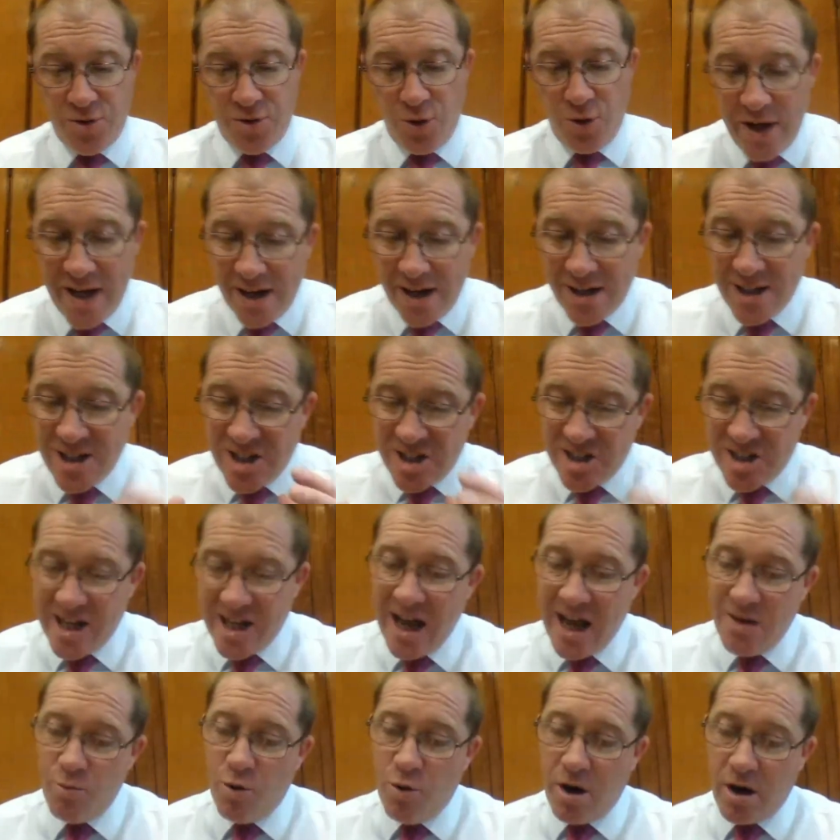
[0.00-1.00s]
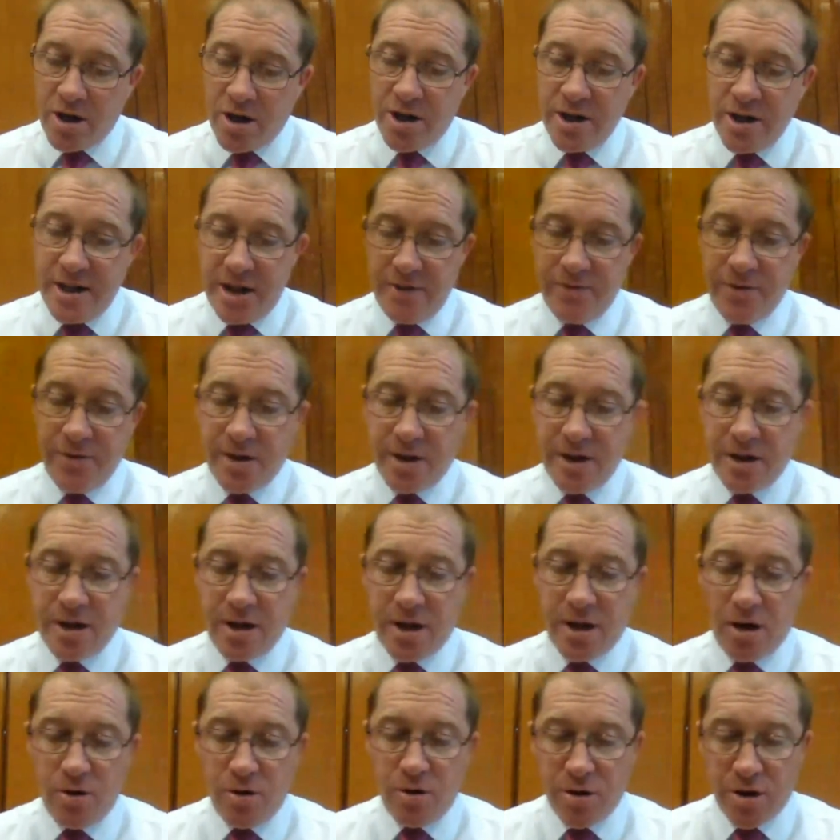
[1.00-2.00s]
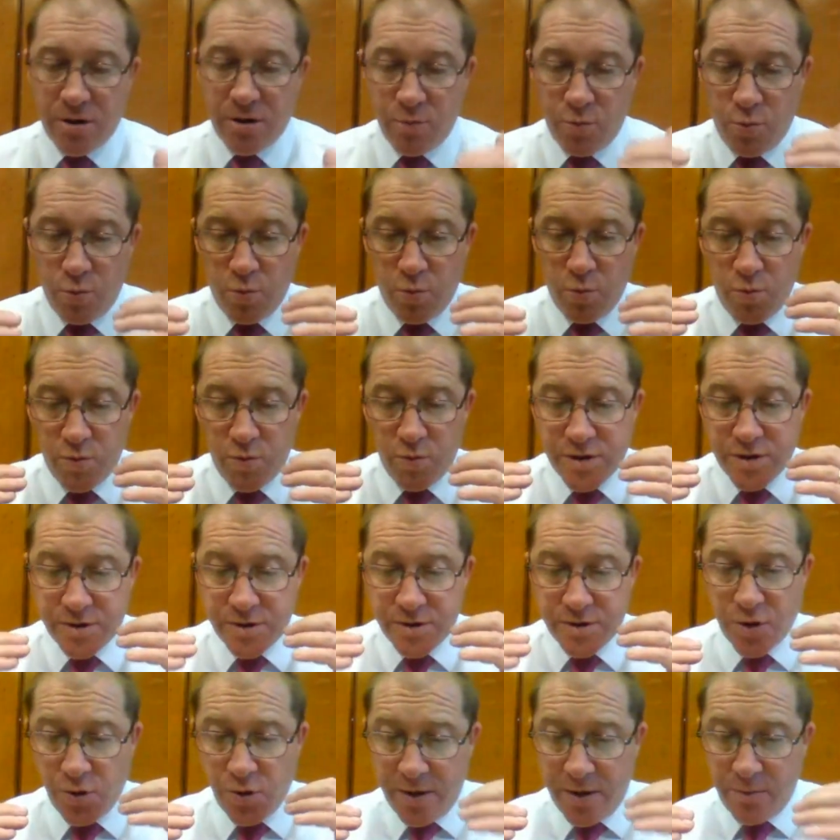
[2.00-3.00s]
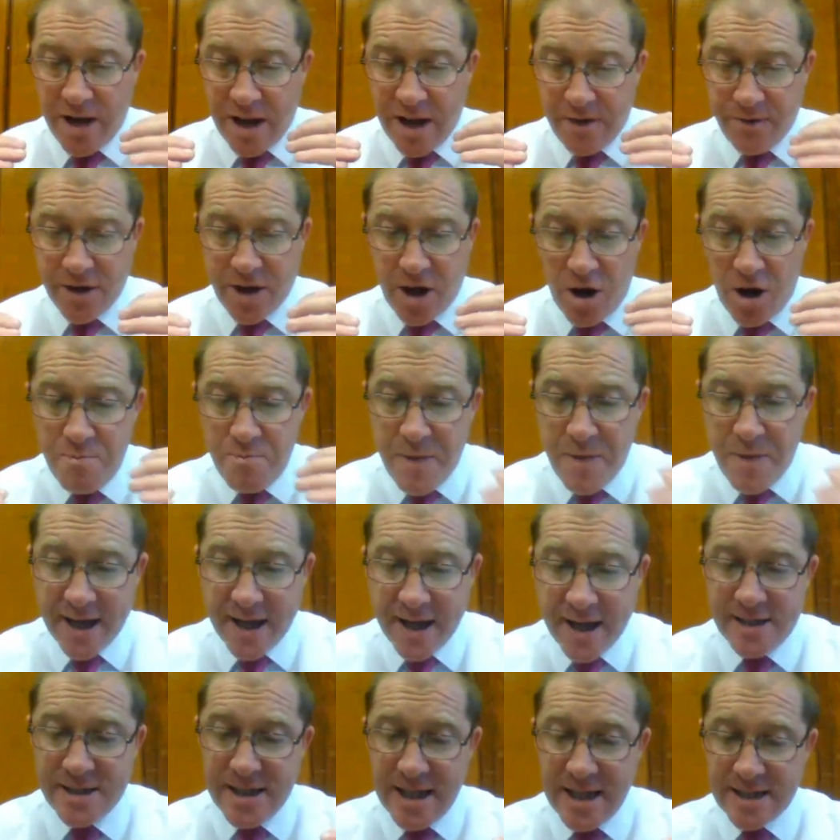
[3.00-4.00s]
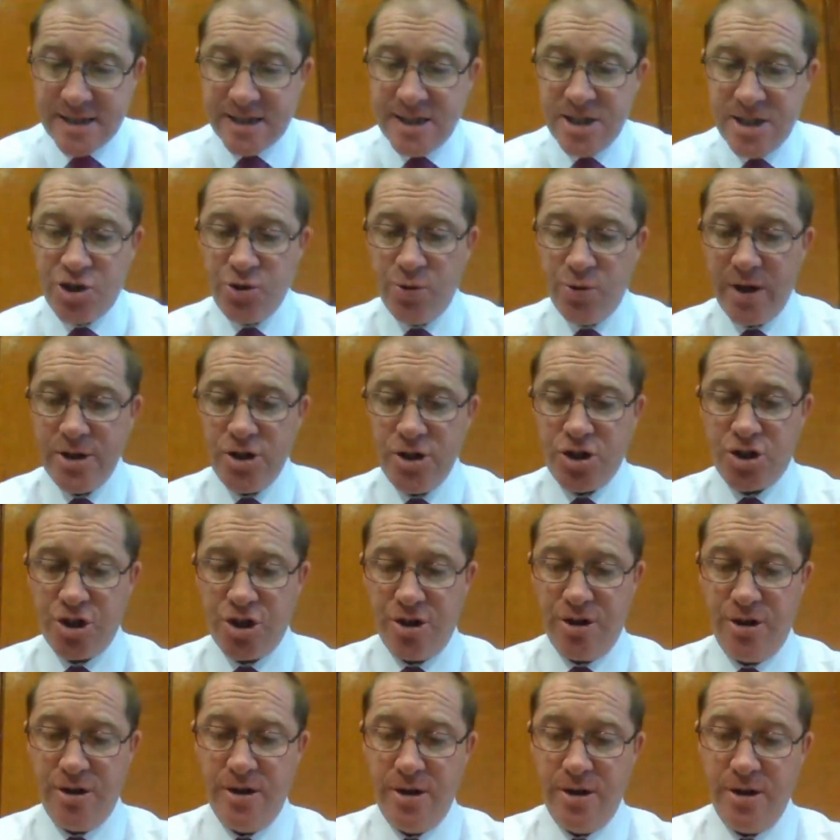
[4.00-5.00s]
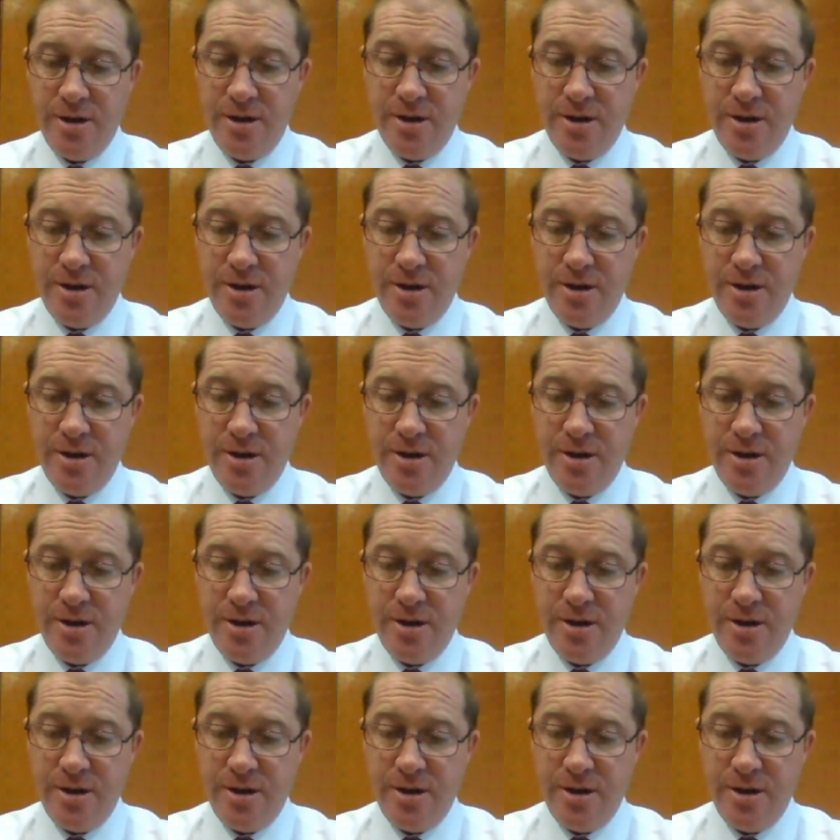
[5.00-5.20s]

Thought he'd understand why I could never go, thought I'd never go back into that situation.